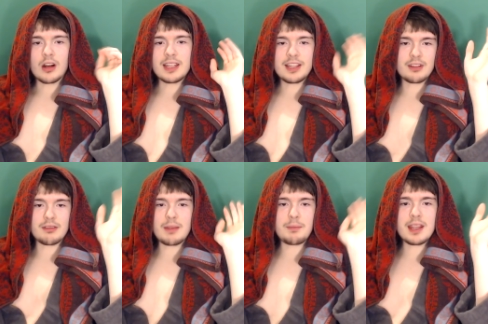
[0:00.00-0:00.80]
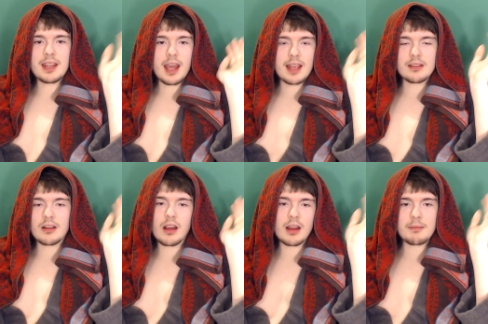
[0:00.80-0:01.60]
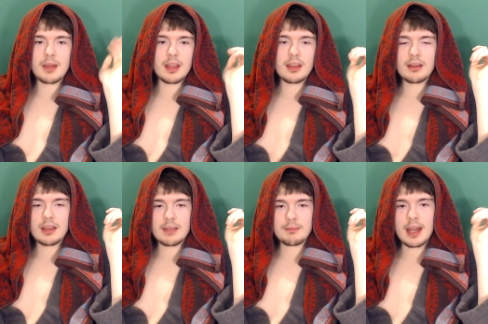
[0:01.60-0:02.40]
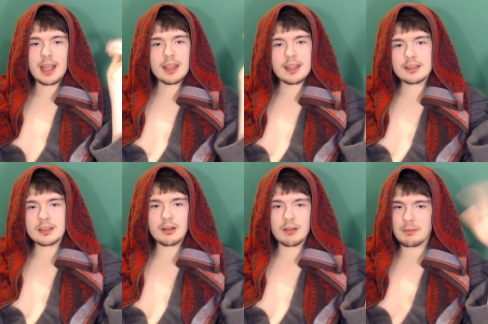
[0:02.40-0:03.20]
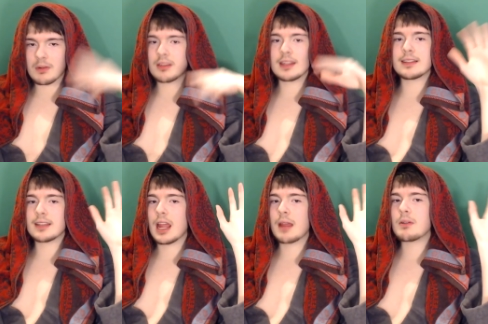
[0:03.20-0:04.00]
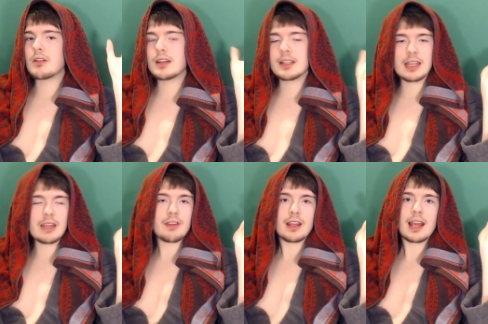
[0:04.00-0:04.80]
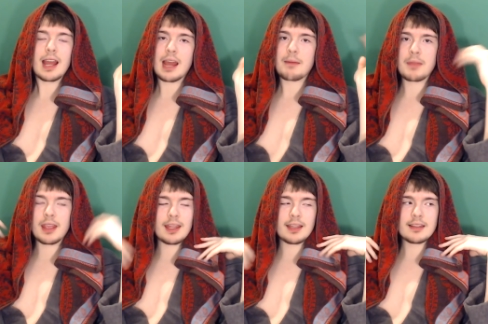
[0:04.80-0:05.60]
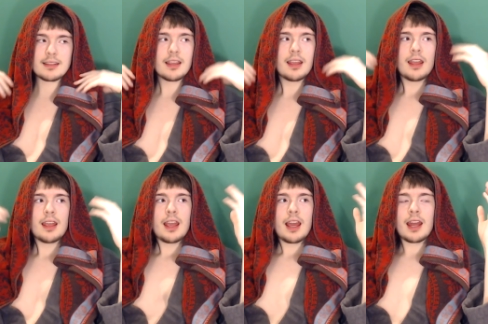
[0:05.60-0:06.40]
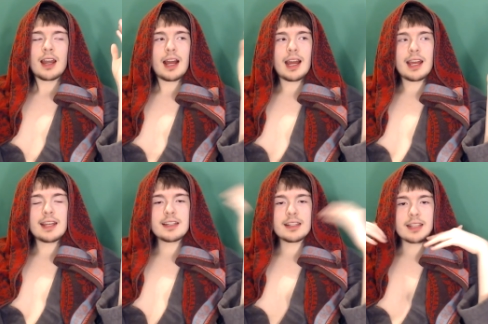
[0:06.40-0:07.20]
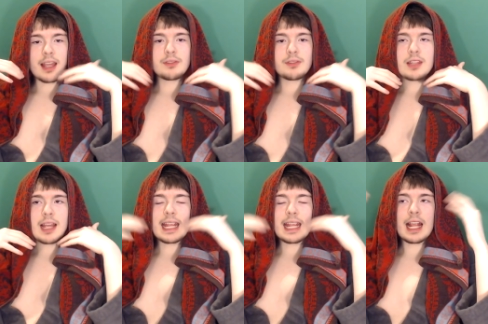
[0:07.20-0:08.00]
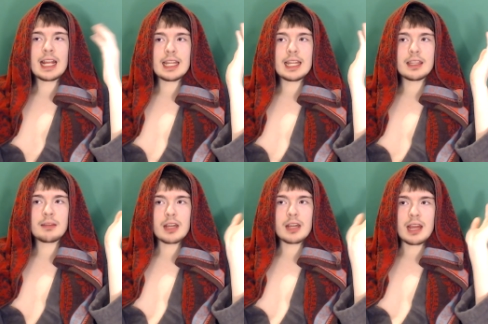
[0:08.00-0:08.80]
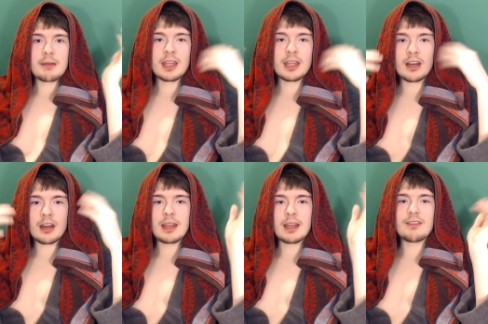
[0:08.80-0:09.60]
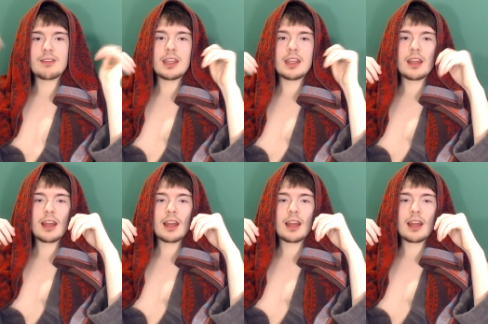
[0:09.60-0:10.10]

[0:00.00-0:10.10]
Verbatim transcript: All these creepy guys are on my my Instagram all the time, always leaving comments. And I just have I can't let them comment on my video.